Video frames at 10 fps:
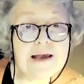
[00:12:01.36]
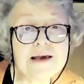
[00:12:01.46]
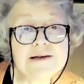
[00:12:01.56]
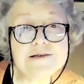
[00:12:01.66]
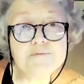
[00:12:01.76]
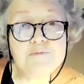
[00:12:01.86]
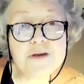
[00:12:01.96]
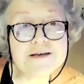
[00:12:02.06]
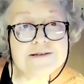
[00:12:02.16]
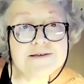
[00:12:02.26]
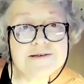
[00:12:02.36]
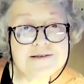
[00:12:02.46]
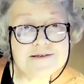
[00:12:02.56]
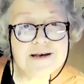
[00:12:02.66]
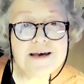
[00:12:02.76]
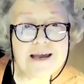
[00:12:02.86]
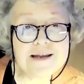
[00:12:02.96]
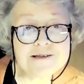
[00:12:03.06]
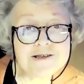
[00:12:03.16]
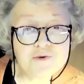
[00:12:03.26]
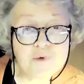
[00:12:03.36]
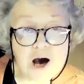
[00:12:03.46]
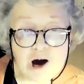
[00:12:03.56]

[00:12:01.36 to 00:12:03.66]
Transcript: his beasts into our